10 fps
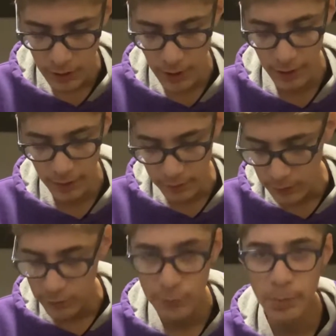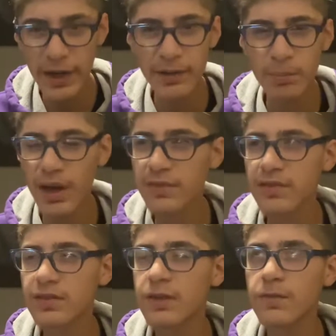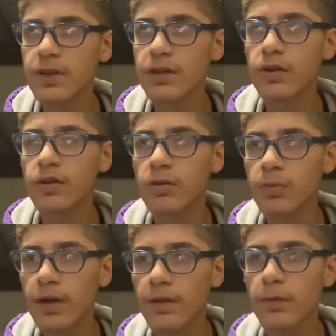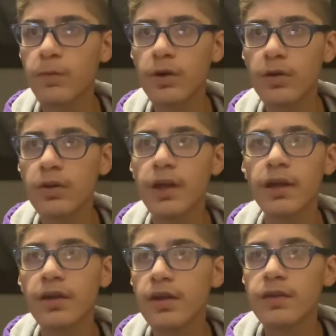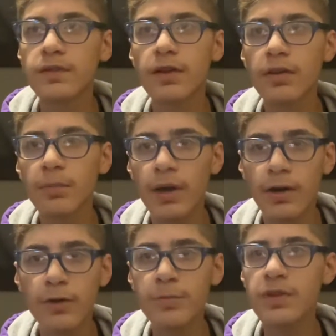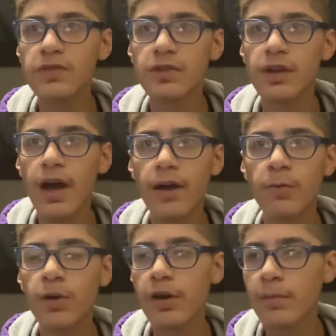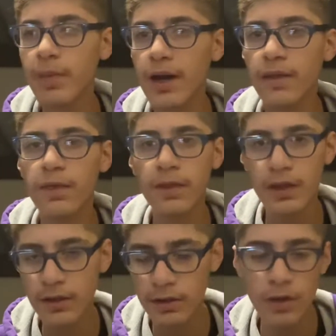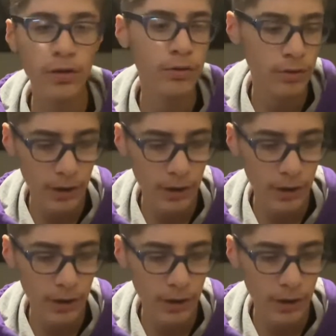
Hey, spreading positivity all around the world. Hey, telling my homies to not worry about a thing, yo.